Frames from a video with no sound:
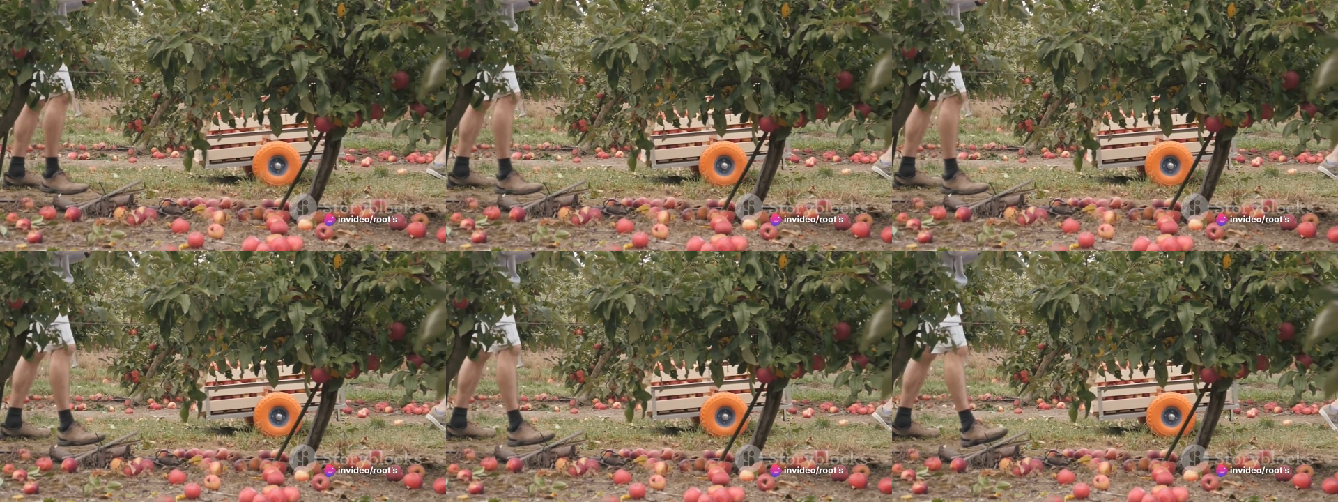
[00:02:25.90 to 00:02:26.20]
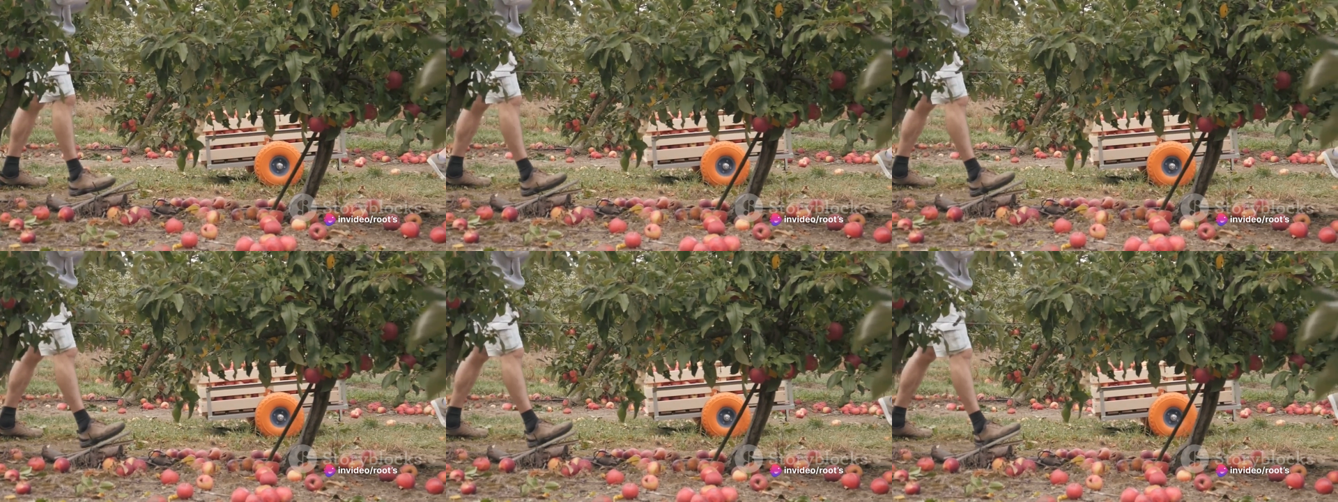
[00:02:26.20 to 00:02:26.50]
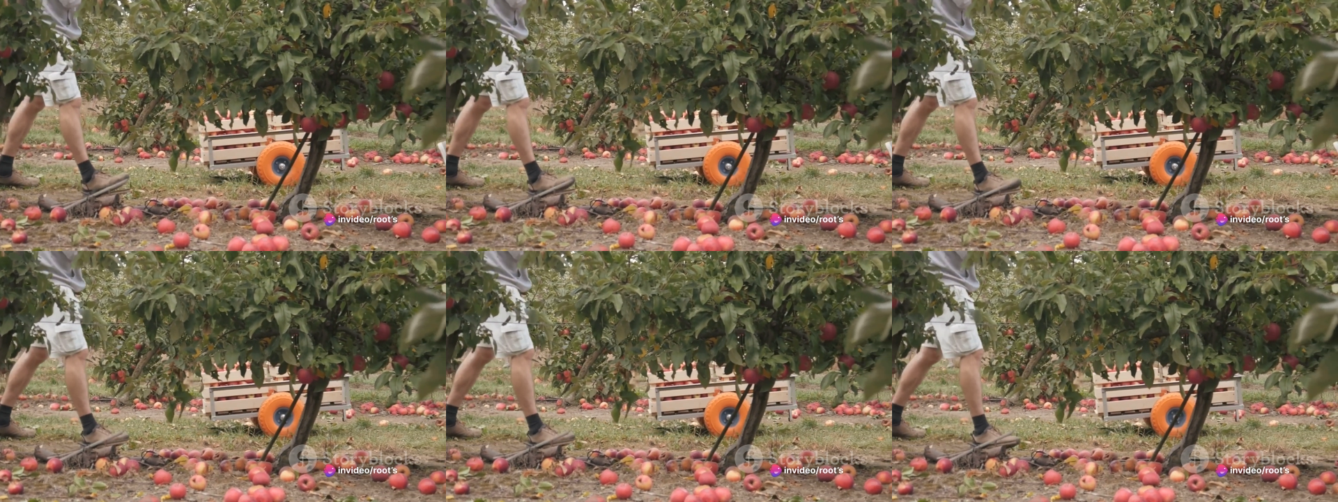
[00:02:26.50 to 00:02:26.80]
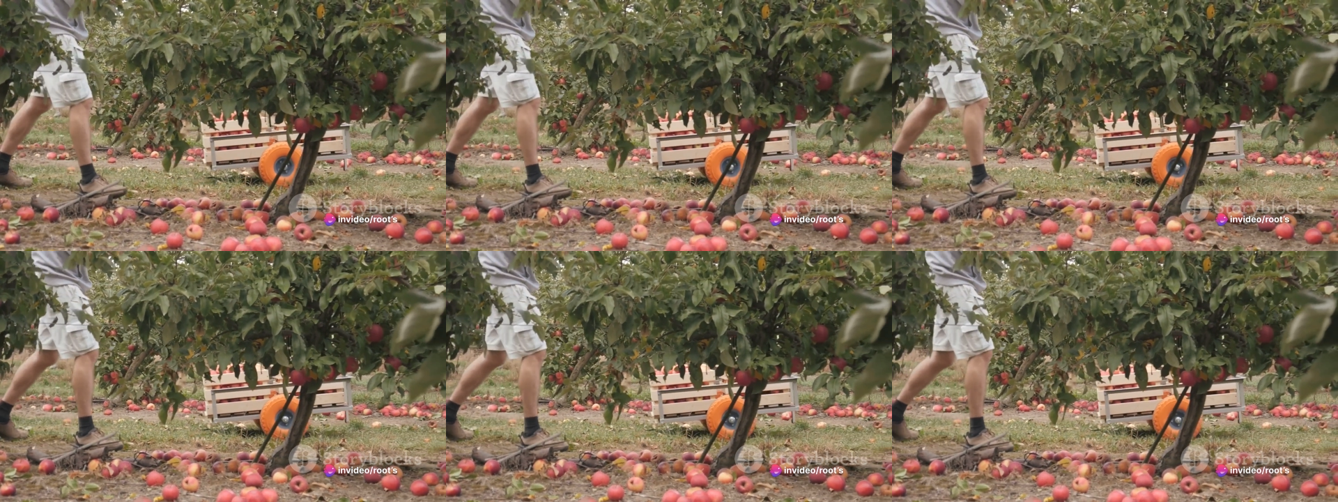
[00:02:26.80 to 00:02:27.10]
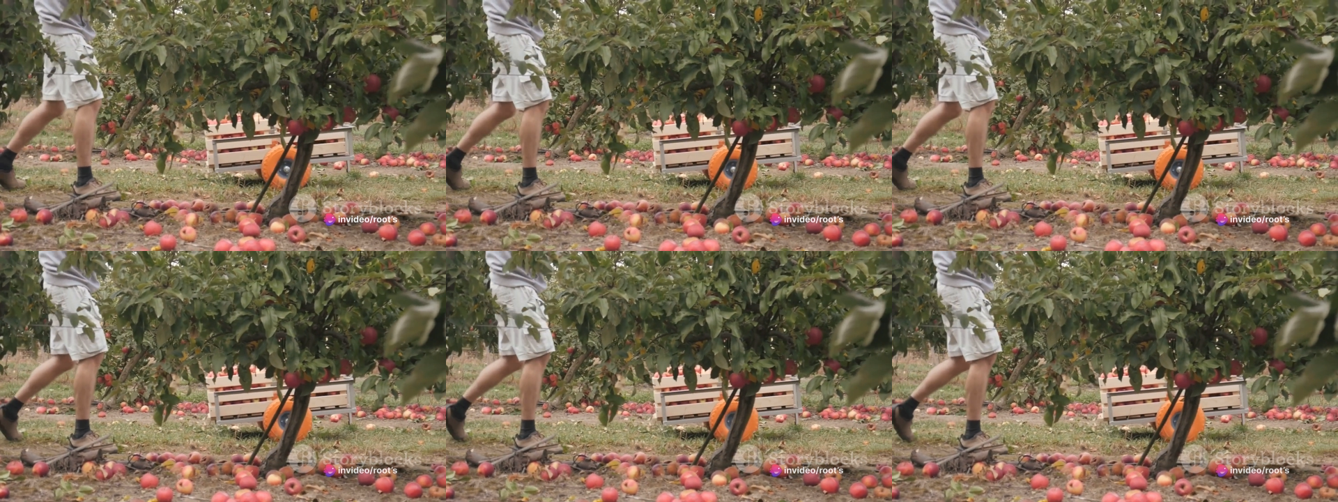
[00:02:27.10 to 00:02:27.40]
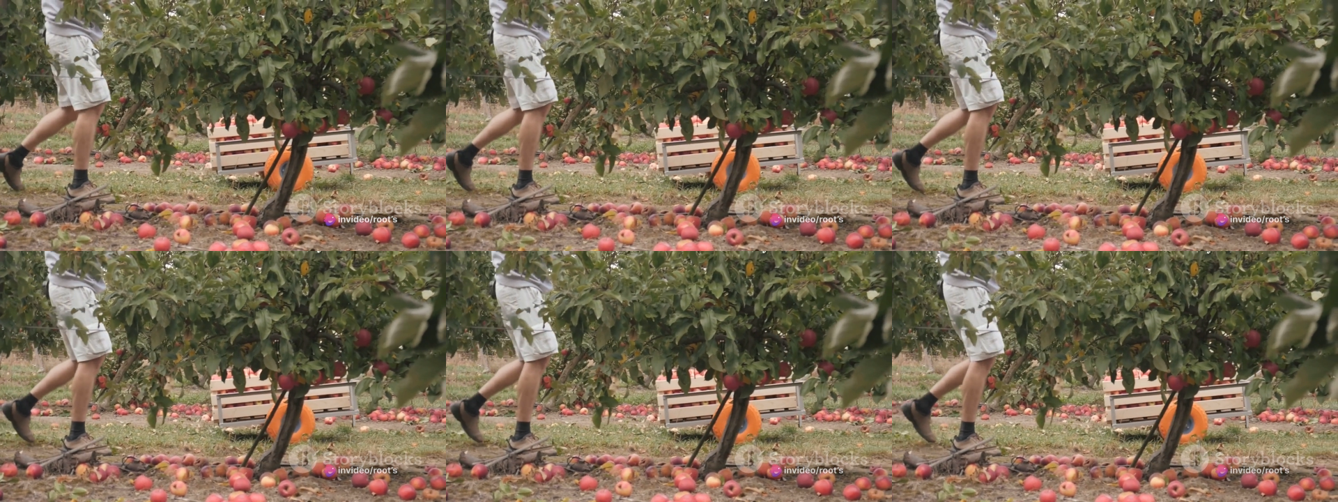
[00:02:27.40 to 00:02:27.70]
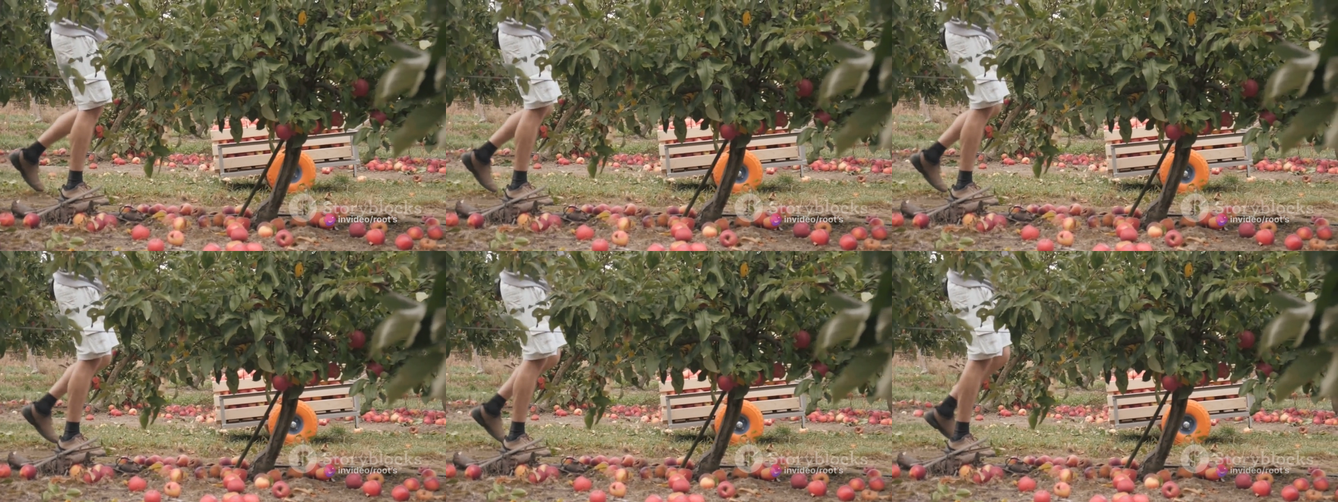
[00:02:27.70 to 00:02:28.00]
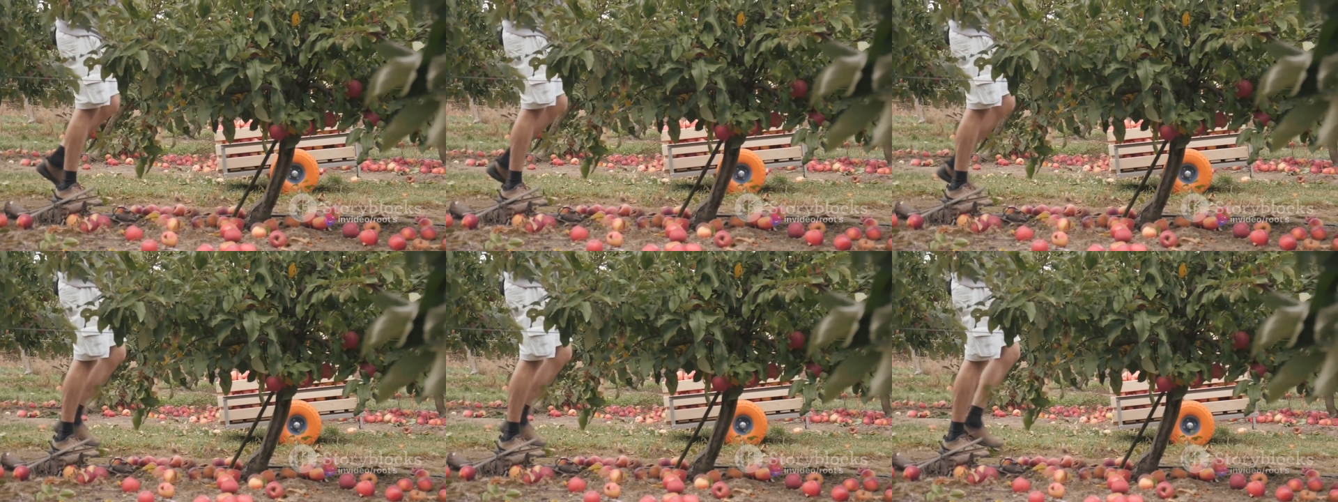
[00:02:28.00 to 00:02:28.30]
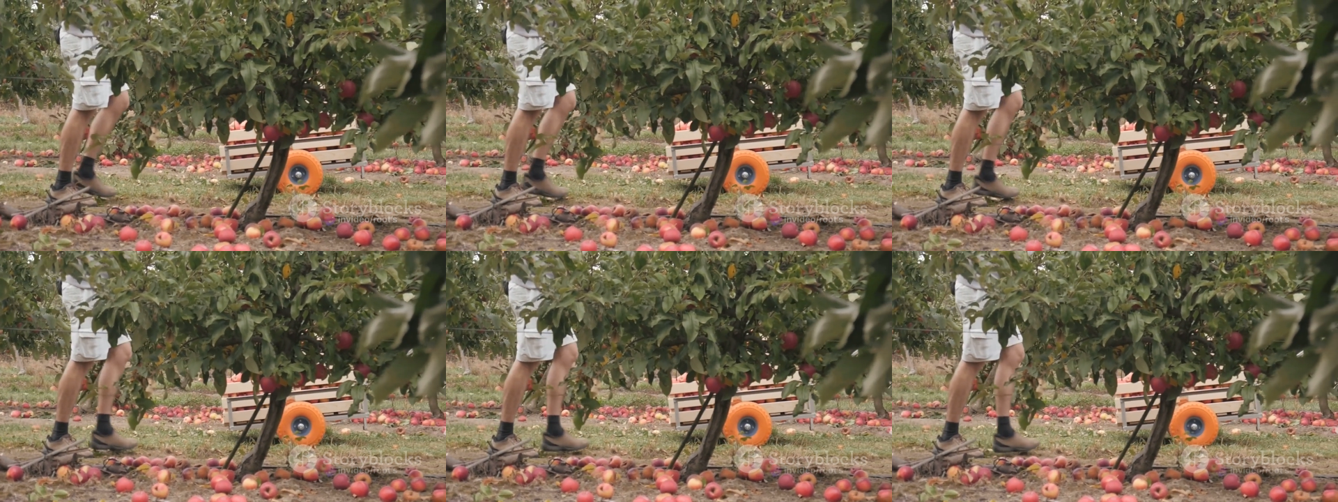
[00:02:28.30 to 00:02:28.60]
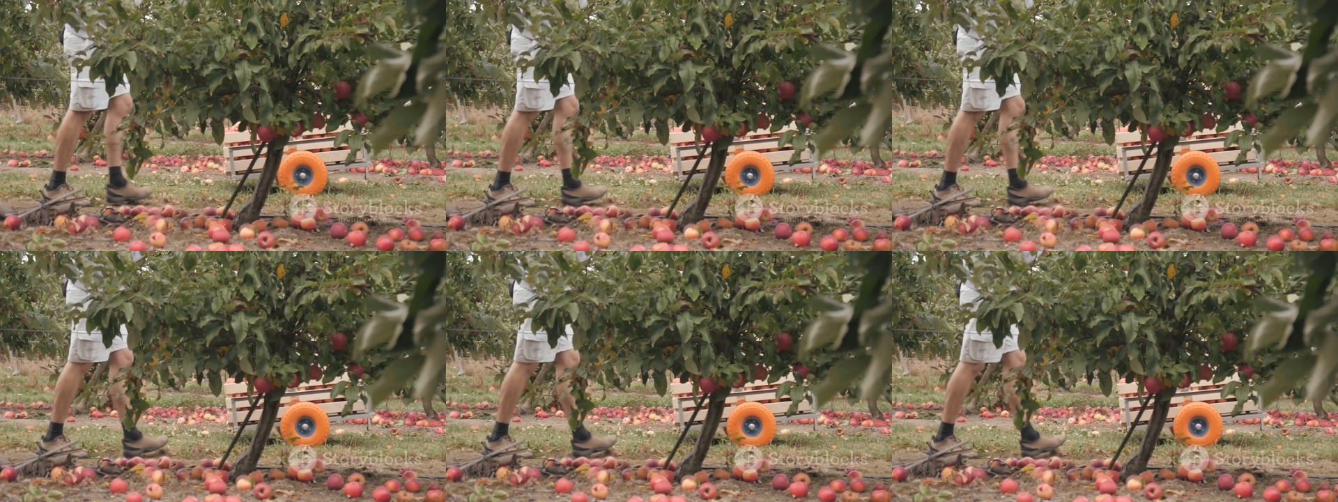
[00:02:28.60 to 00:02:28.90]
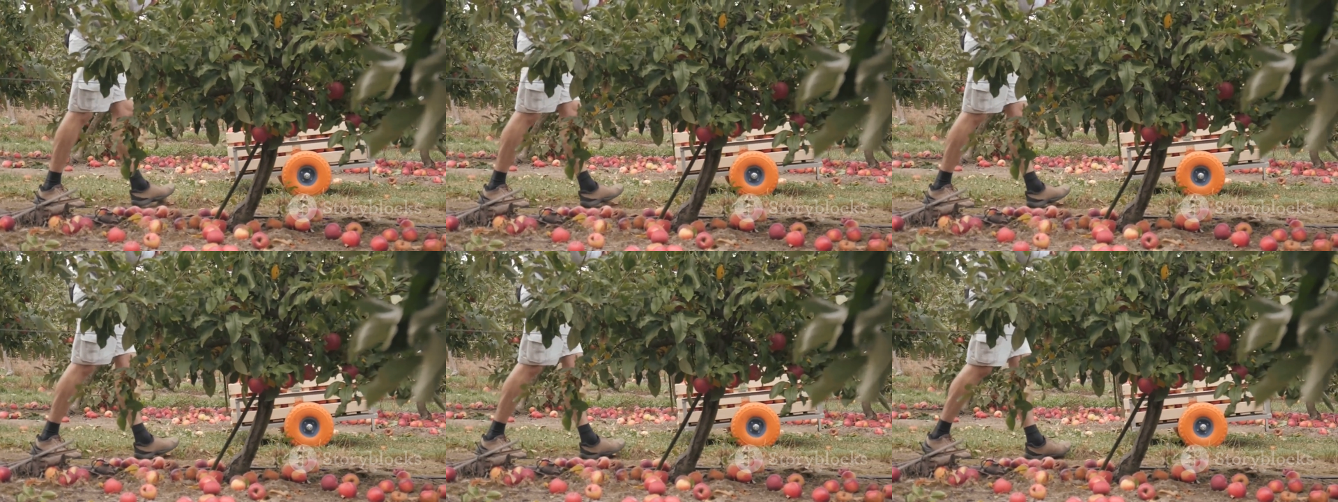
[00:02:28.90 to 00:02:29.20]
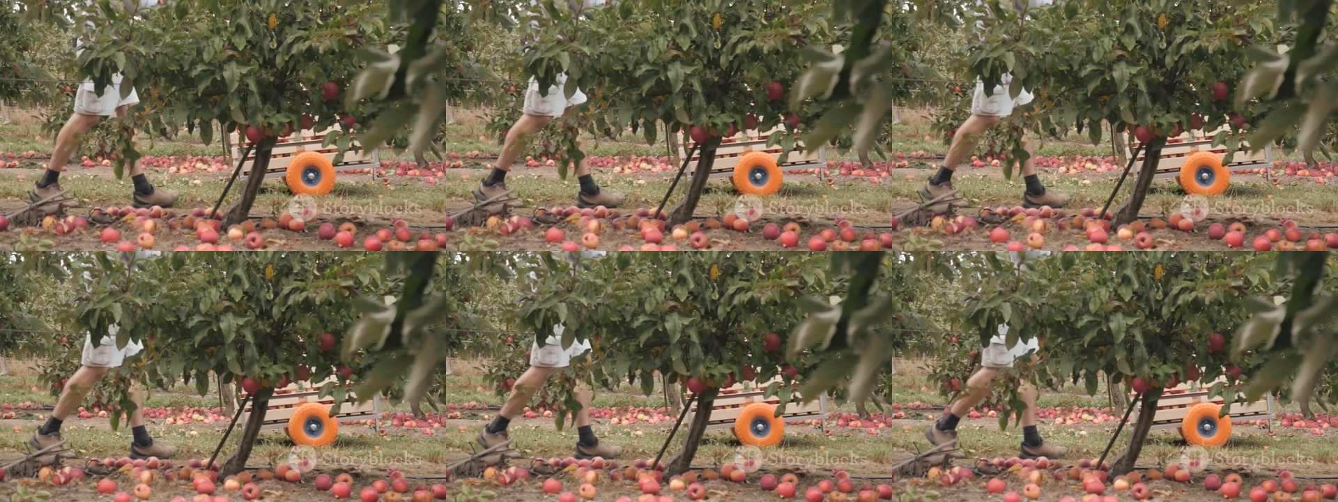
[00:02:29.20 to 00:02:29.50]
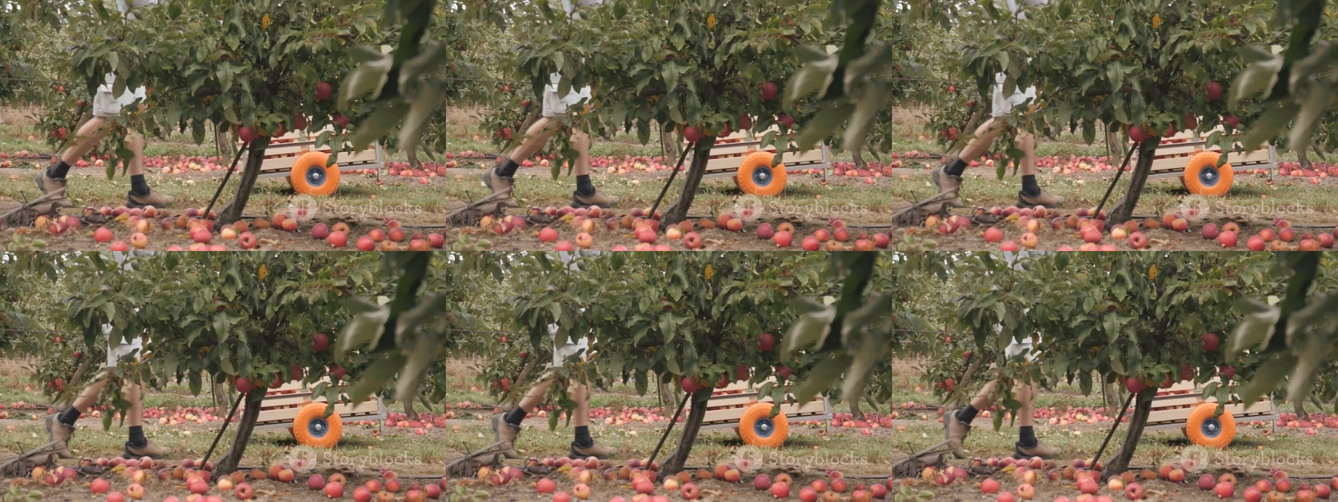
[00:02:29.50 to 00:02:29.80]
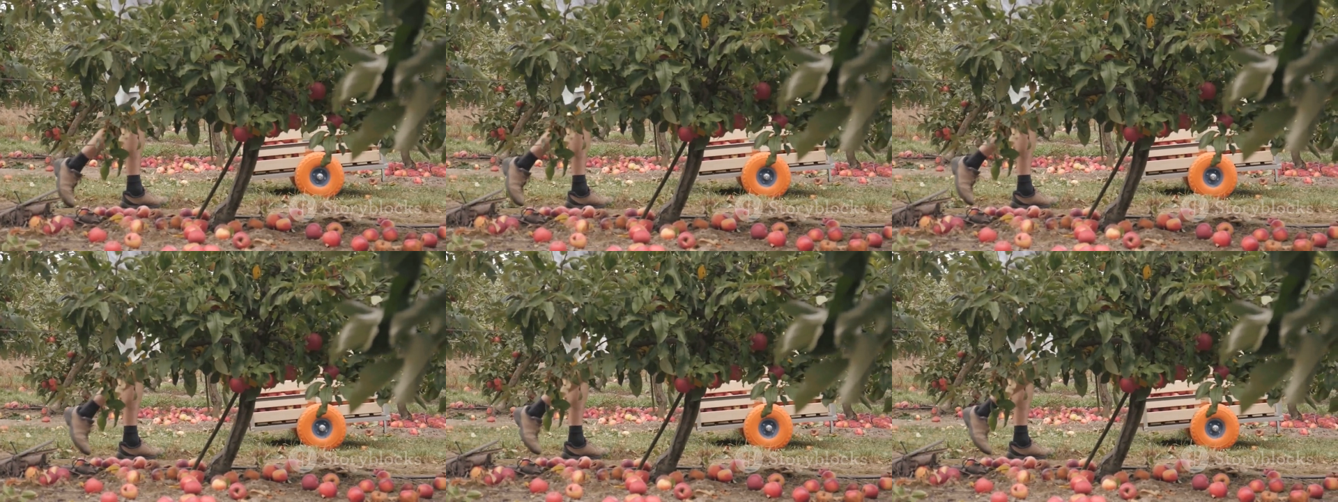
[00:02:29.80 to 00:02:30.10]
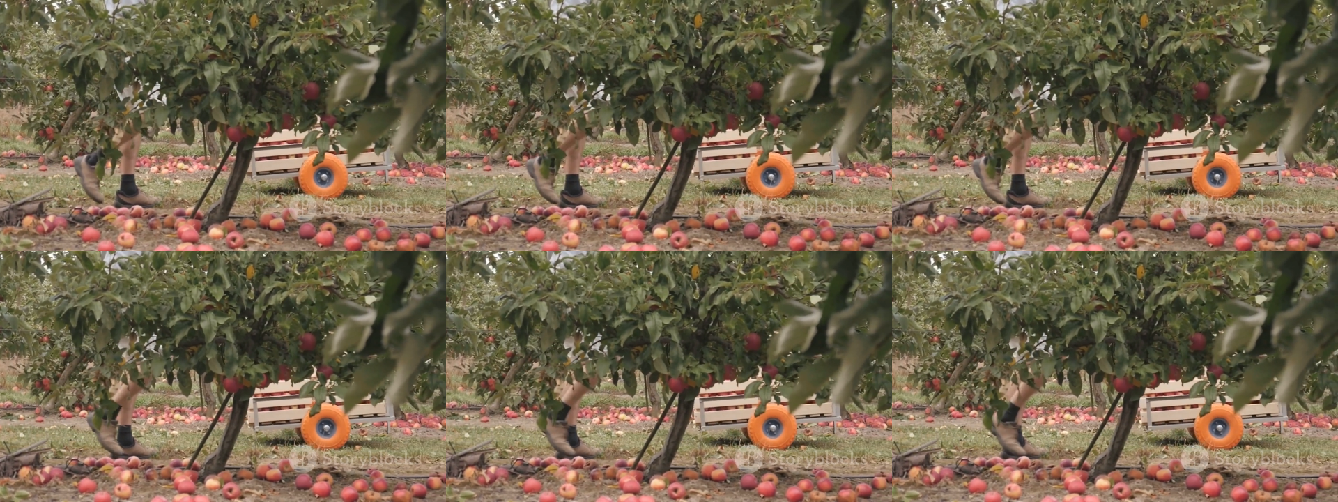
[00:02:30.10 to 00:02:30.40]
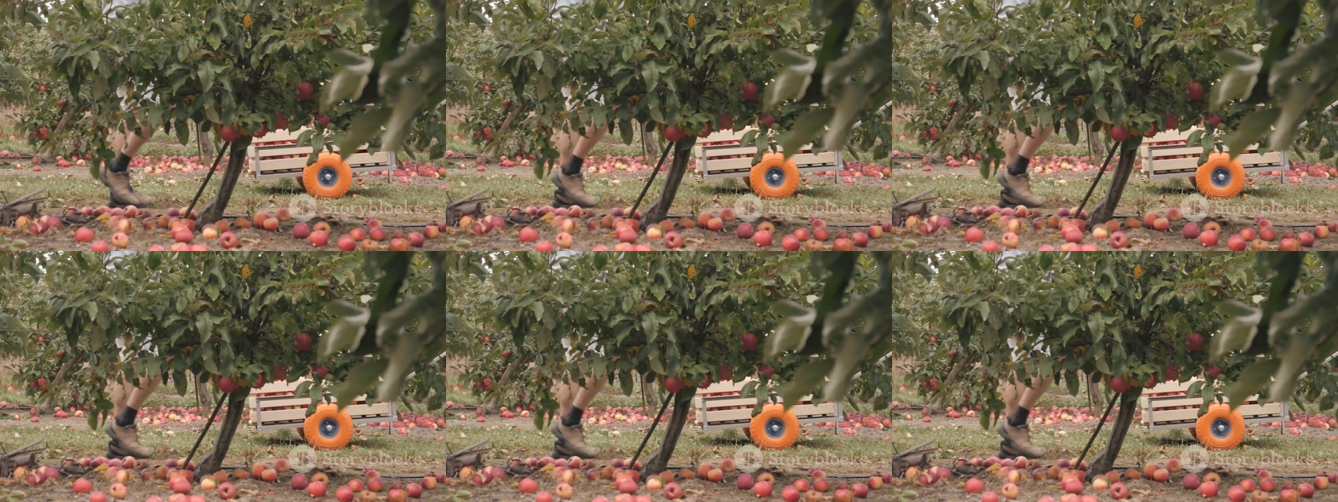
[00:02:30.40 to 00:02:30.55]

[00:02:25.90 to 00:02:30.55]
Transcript: No face is visible, so there are no lips to read.